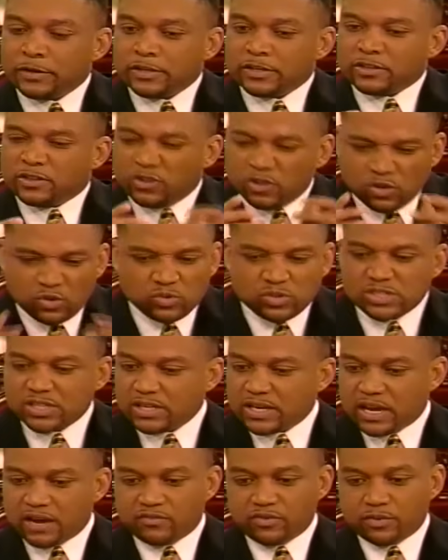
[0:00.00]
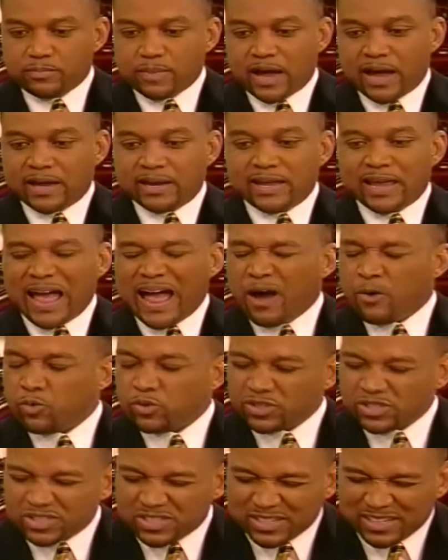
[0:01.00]
losing everybody, I
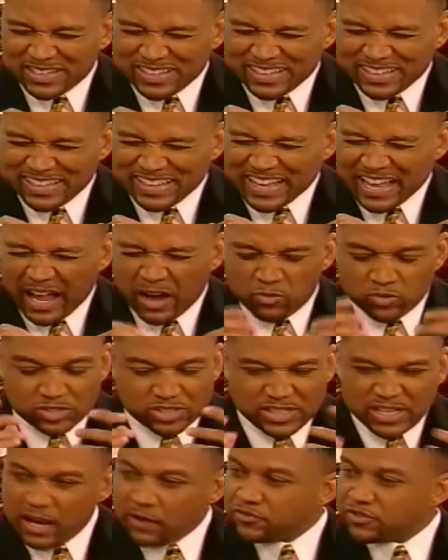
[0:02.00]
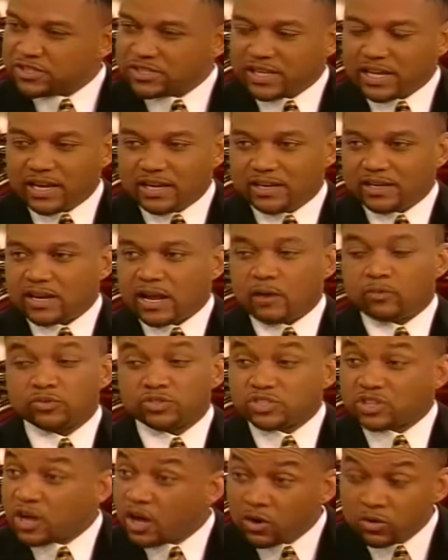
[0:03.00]
was devastated. I was
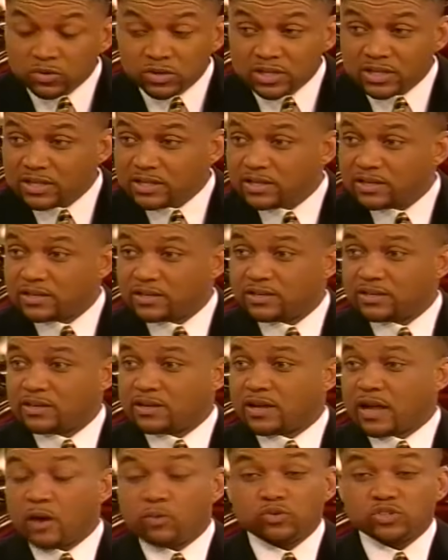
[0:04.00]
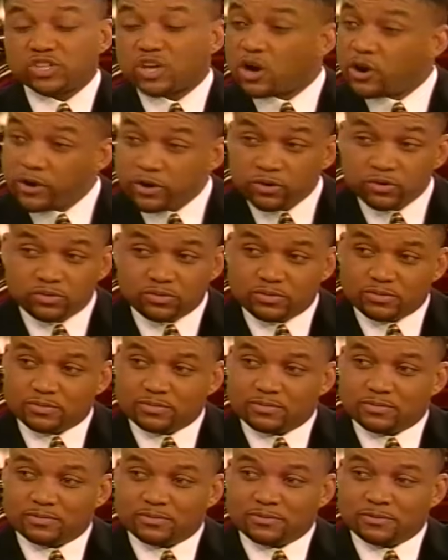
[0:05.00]
lonely. I was hurt.
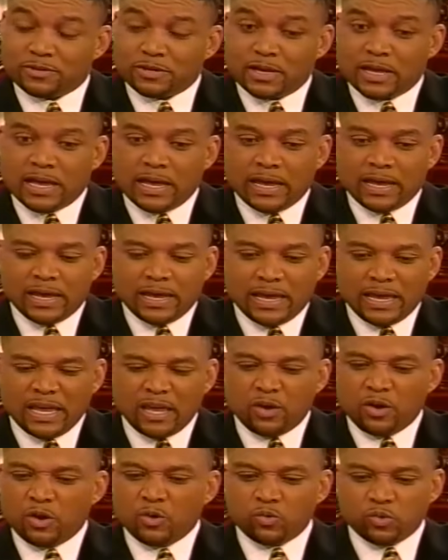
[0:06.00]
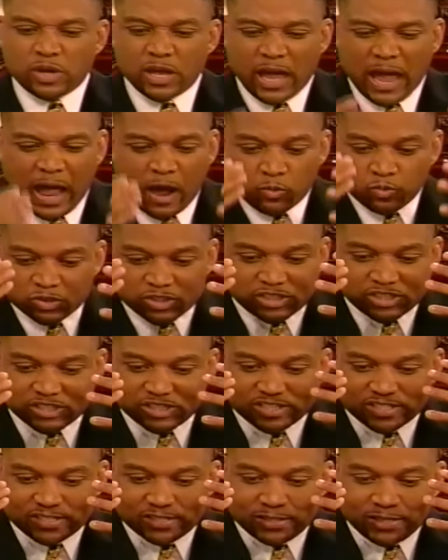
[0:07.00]
It was
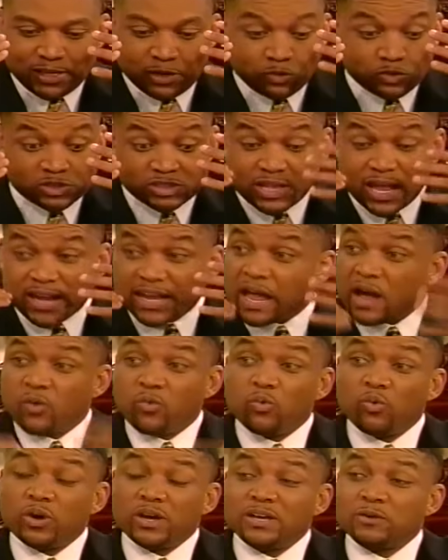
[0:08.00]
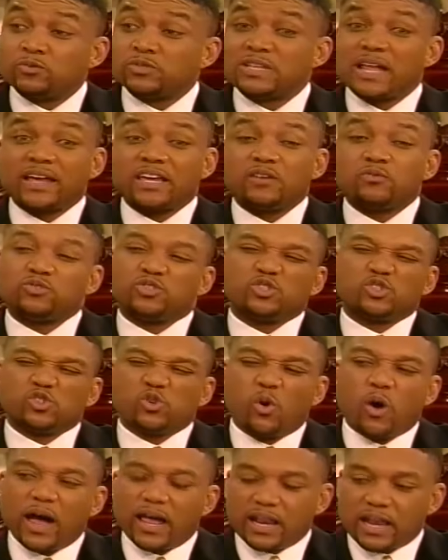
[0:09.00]
like it was a
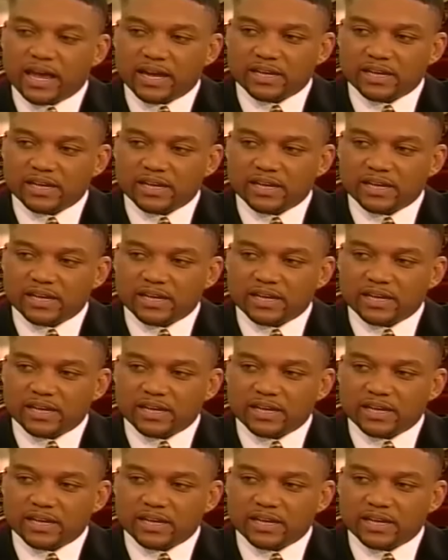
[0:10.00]
twilight